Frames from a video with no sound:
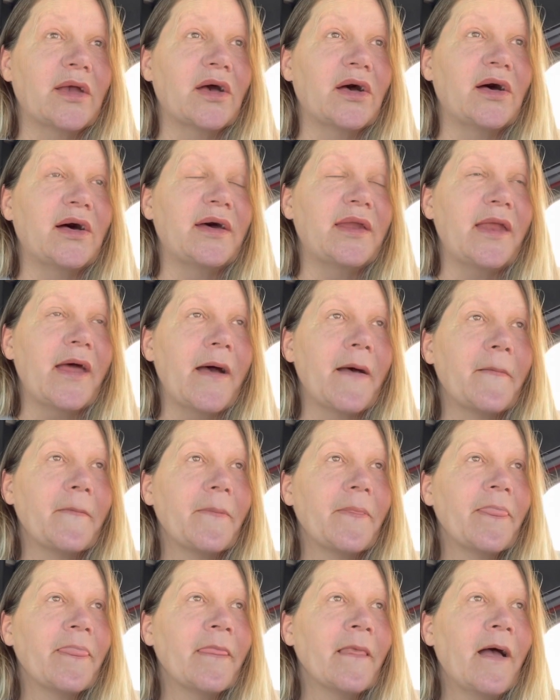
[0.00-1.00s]
good.
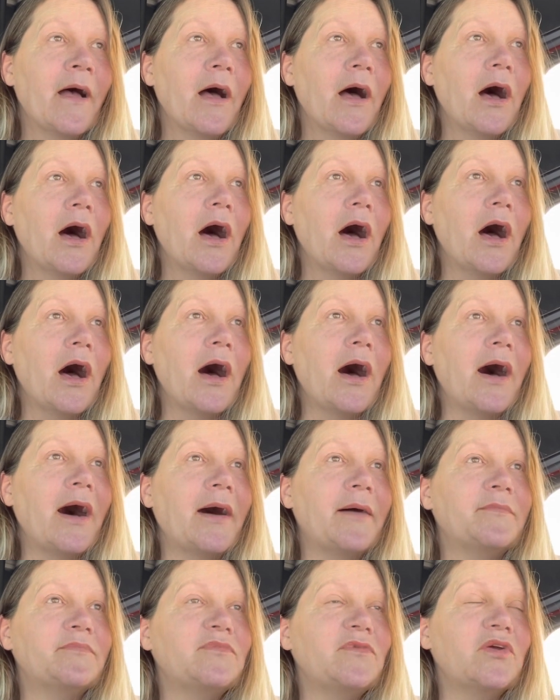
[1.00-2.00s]

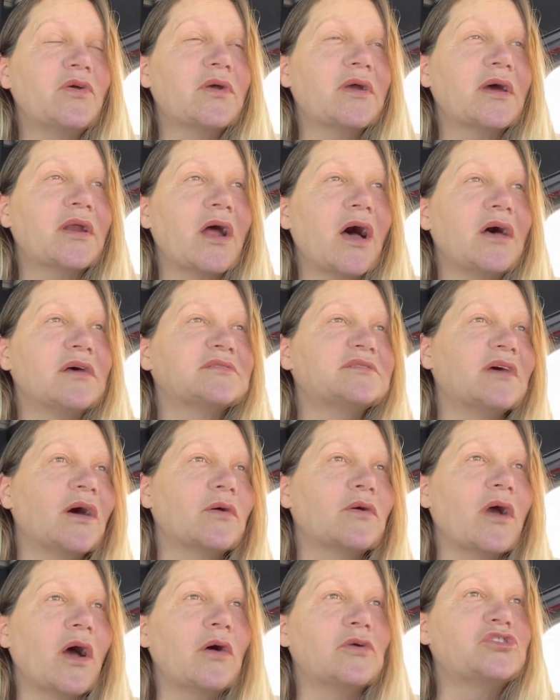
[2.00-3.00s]
Um, you could
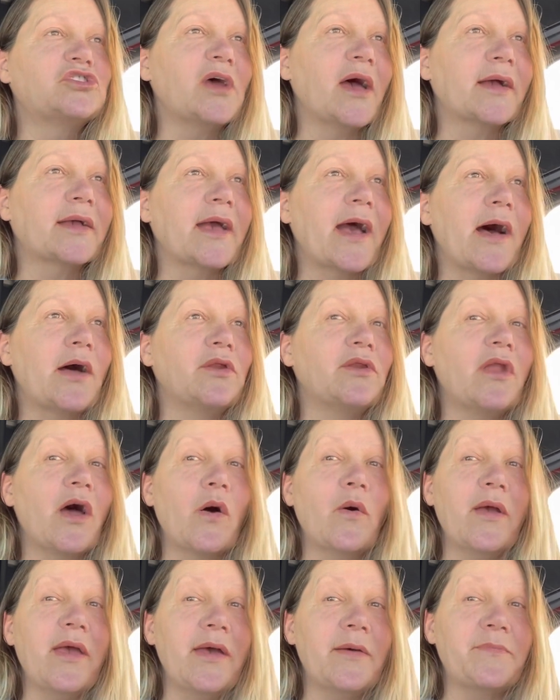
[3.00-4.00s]
also go check out
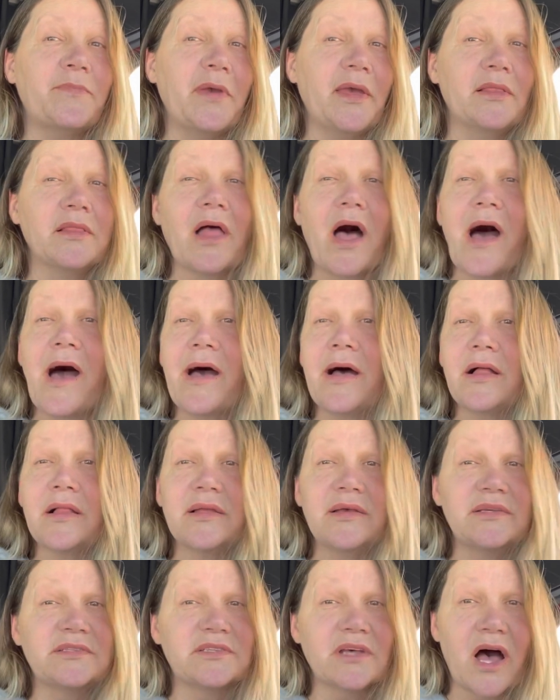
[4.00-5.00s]
No Hippie.
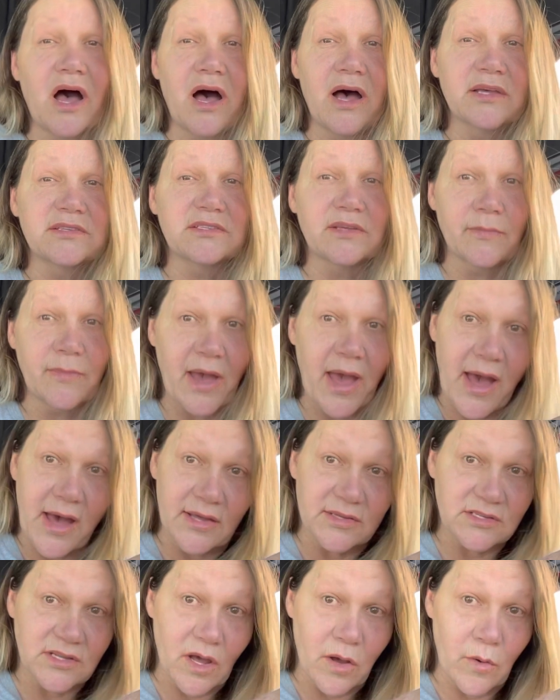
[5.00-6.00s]
Lyle is awesome
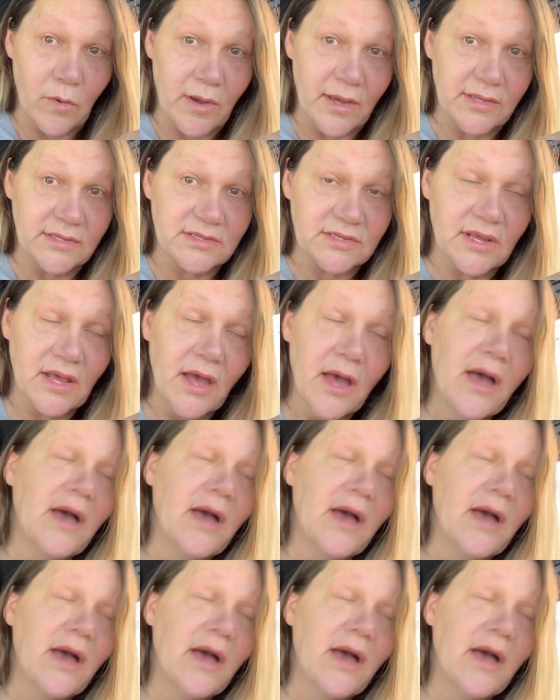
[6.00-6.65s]
as always.